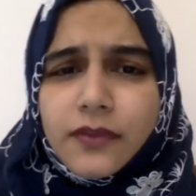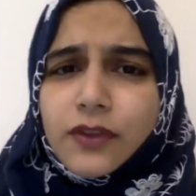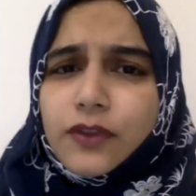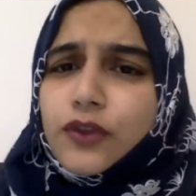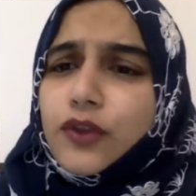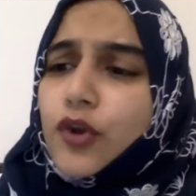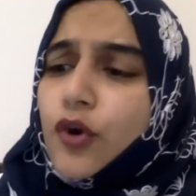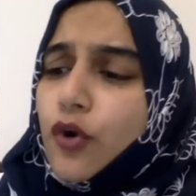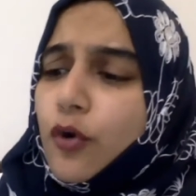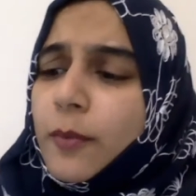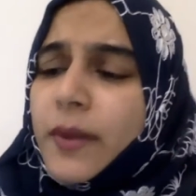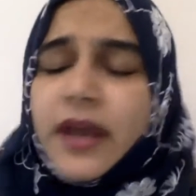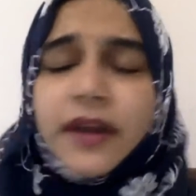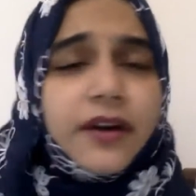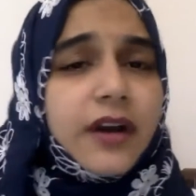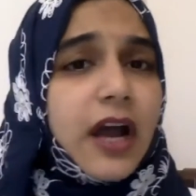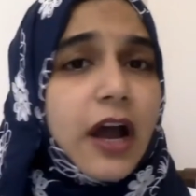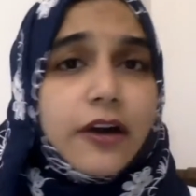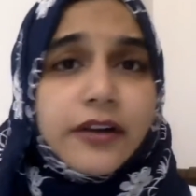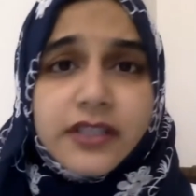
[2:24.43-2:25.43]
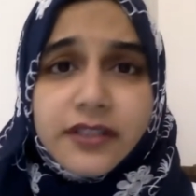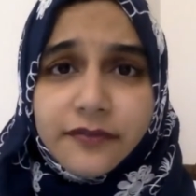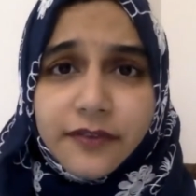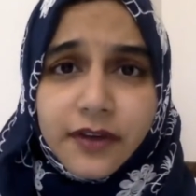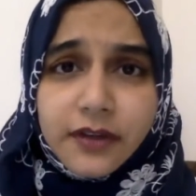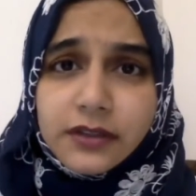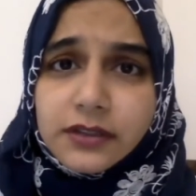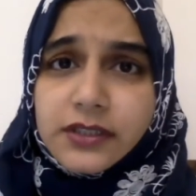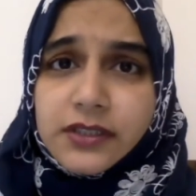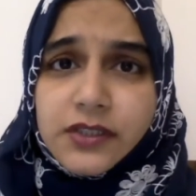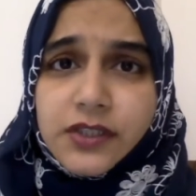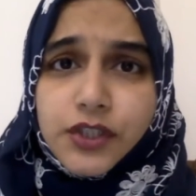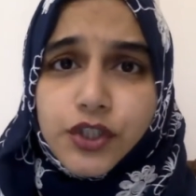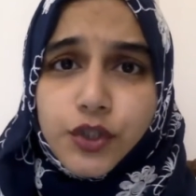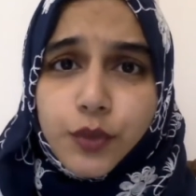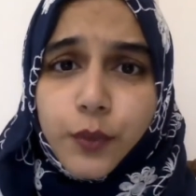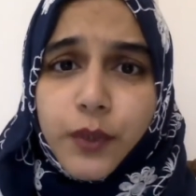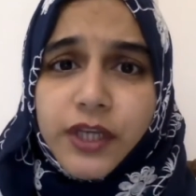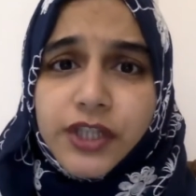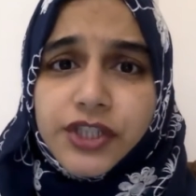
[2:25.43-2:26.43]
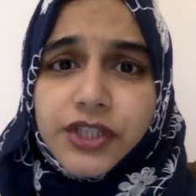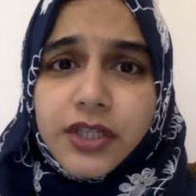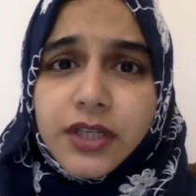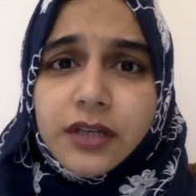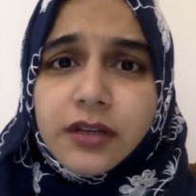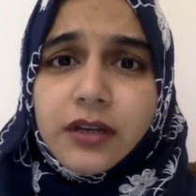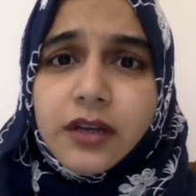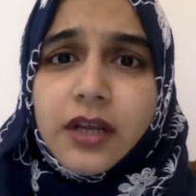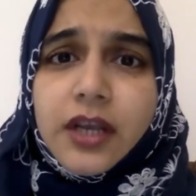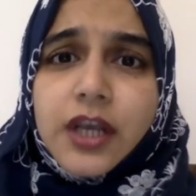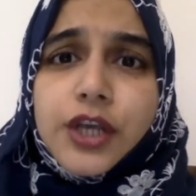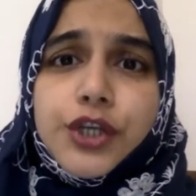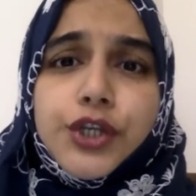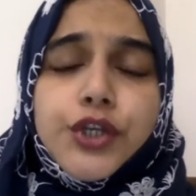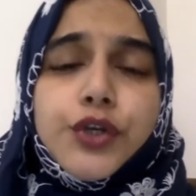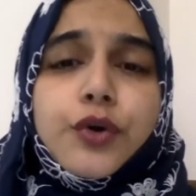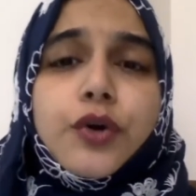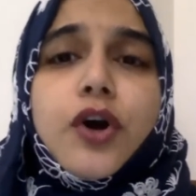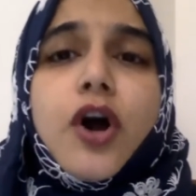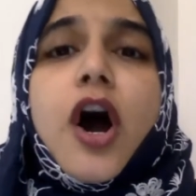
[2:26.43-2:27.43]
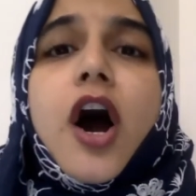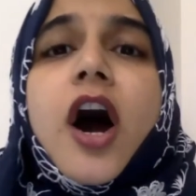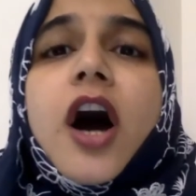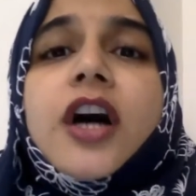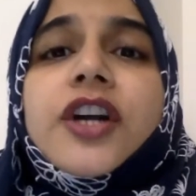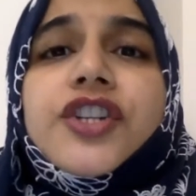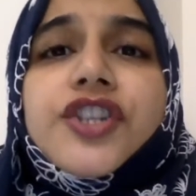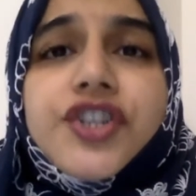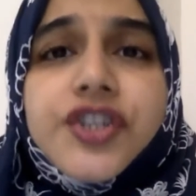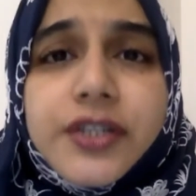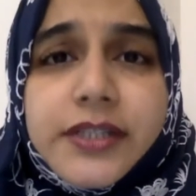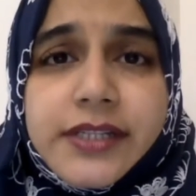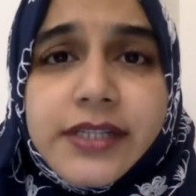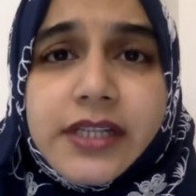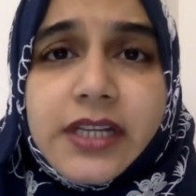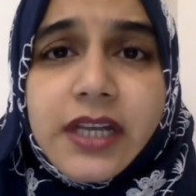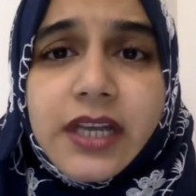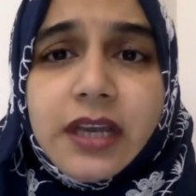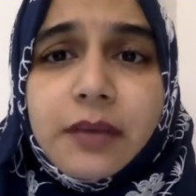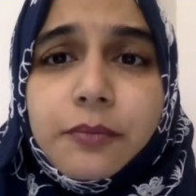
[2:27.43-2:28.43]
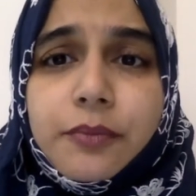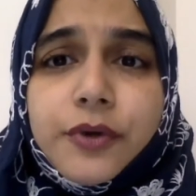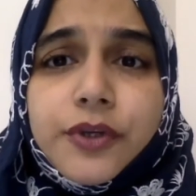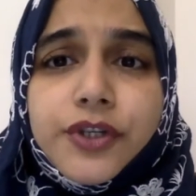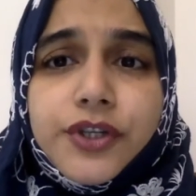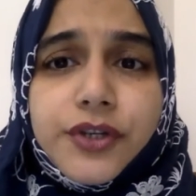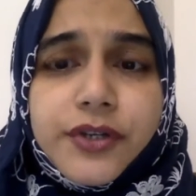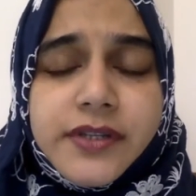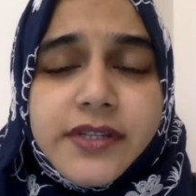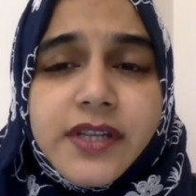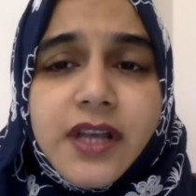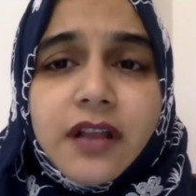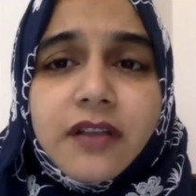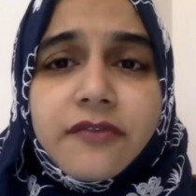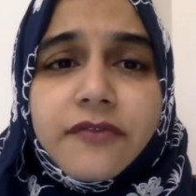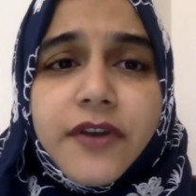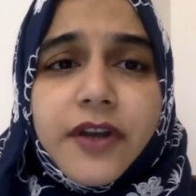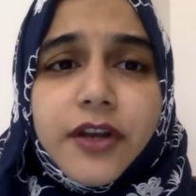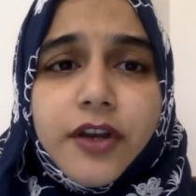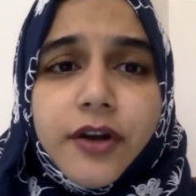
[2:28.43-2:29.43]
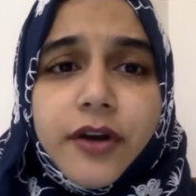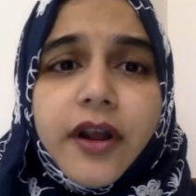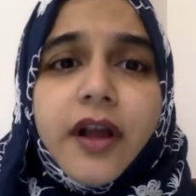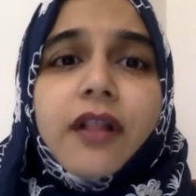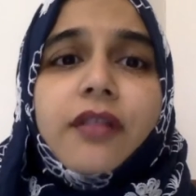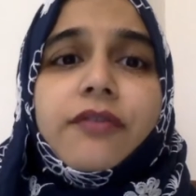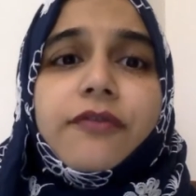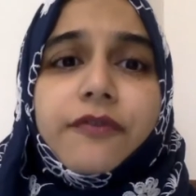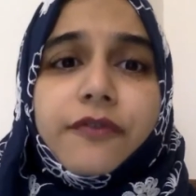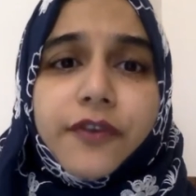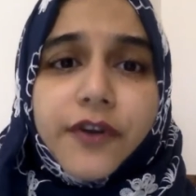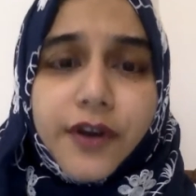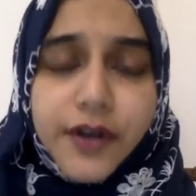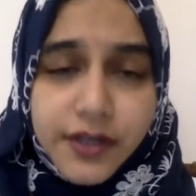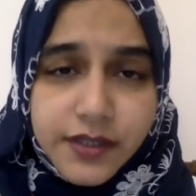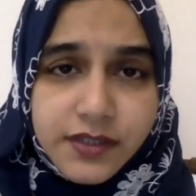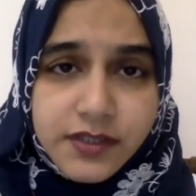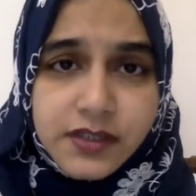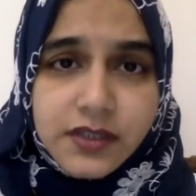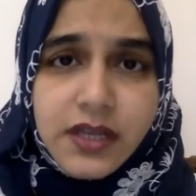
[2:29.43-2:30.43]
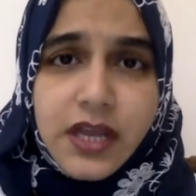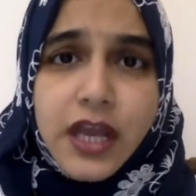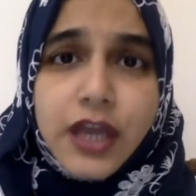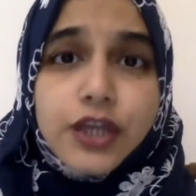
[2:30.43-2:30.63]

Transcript: No matter how difficult the situation, you consciously put yourself and your health first.